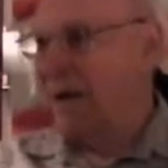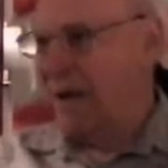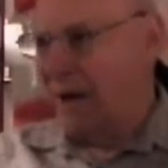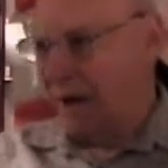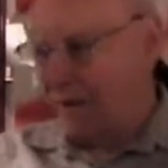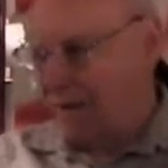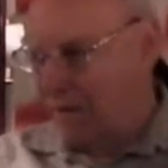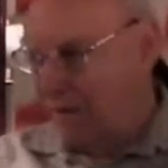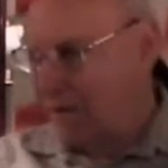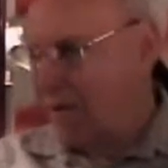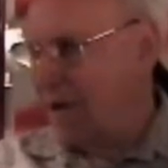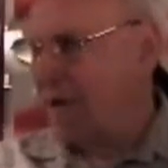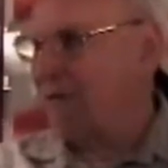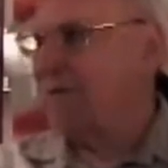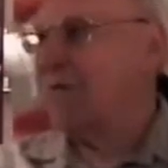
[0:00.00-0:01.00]
Yeah,
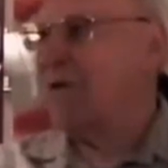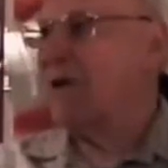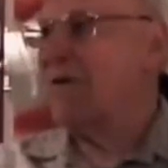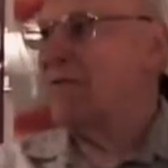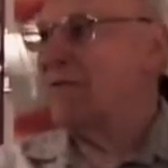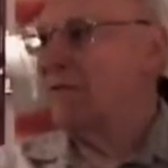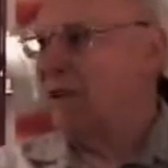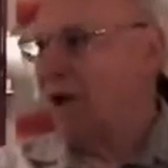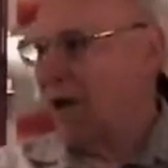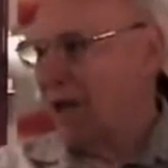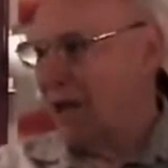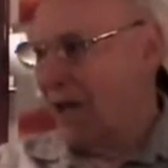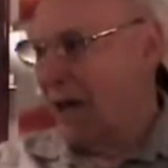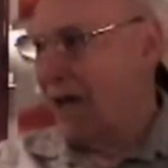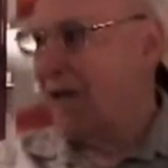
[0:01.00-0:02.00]
yeah. You went through all
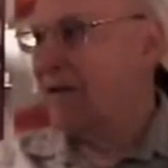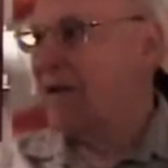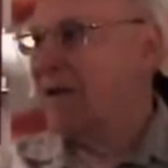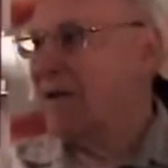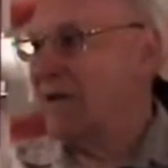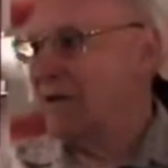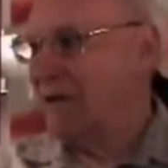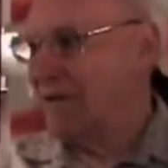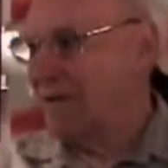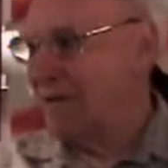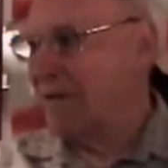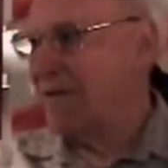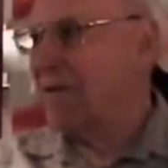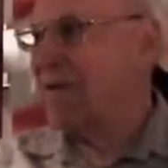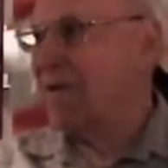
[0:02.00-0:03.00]
that. Mm
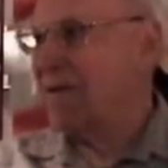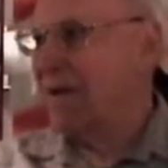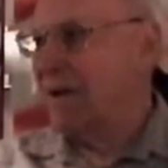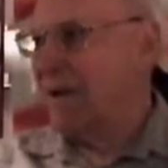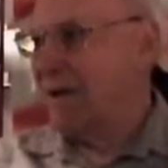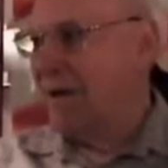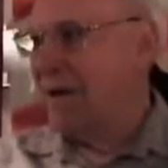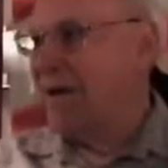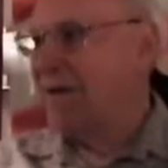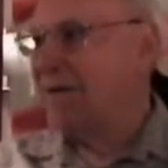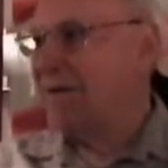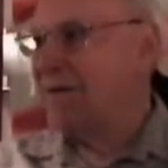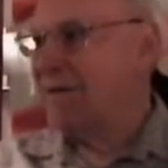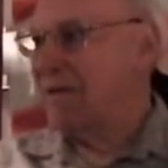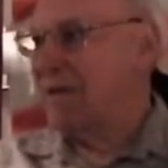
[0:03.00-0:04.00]
-hmm.
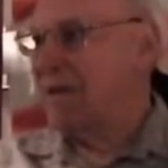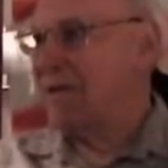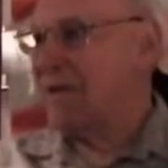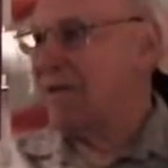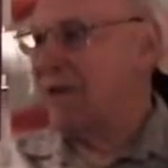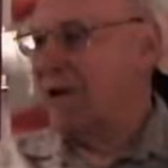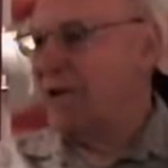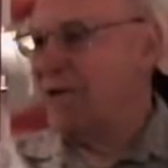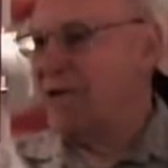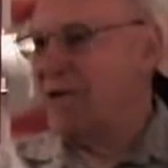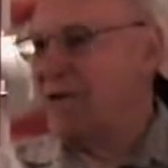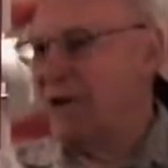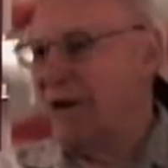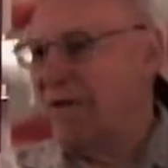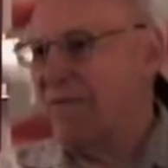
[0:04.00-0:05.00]
Okay. To acquaint
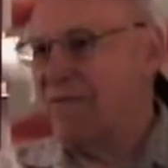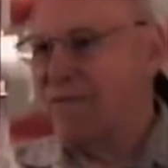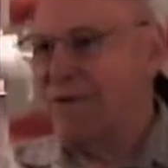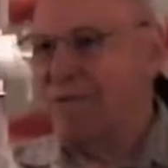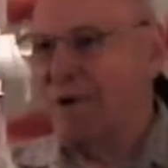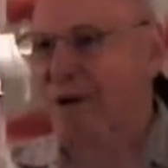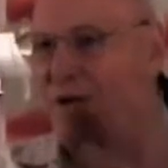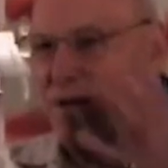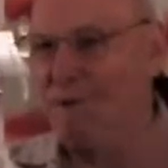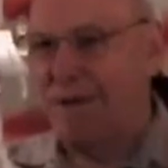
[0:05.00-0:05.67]
yourself with what